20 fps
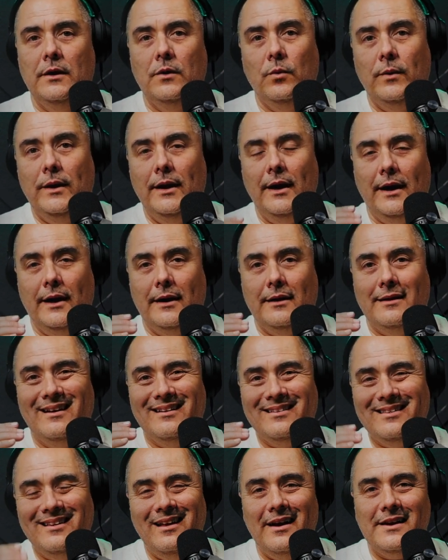We had
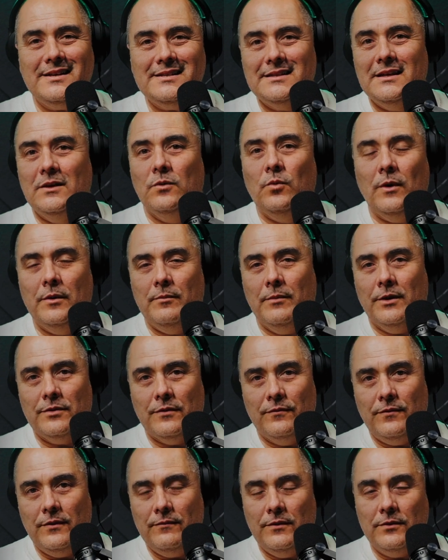less than 1 month
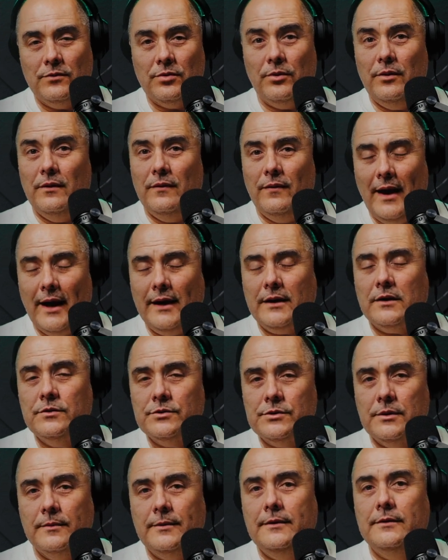of inventory, and that
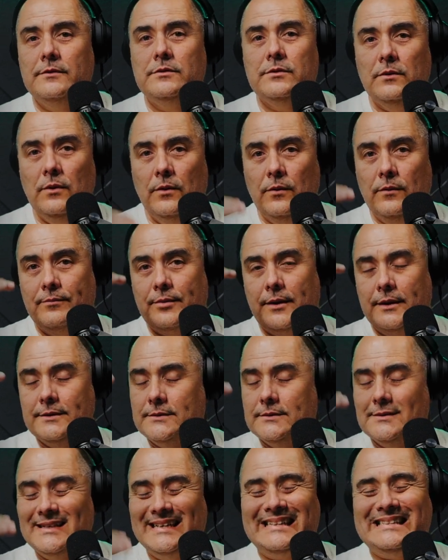contributed to home
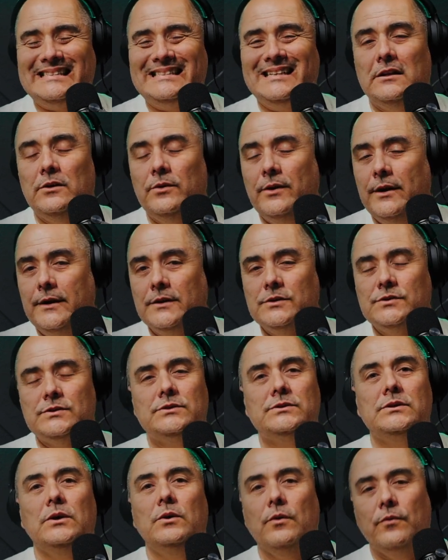prices accelerating
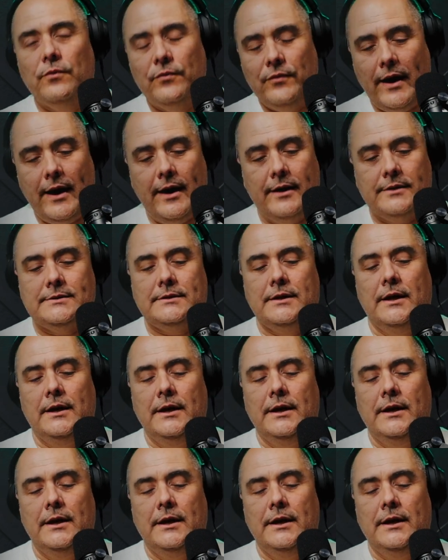so fast,